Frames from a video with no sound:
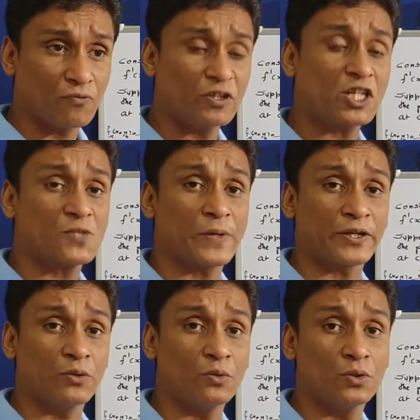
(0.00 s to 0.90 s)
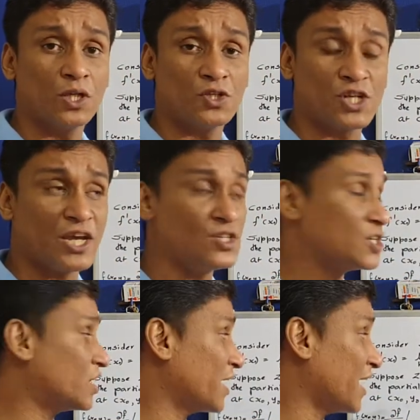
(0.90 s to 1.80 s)
with respect to the change
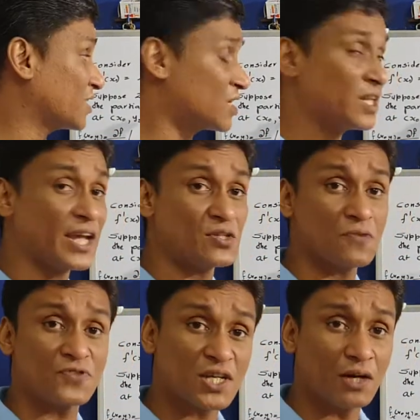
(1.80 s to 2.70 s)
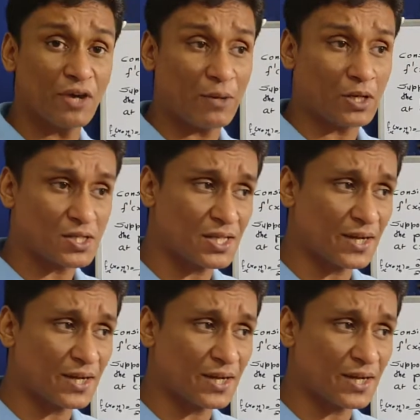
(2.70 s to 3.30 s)
in x in the case of single variables.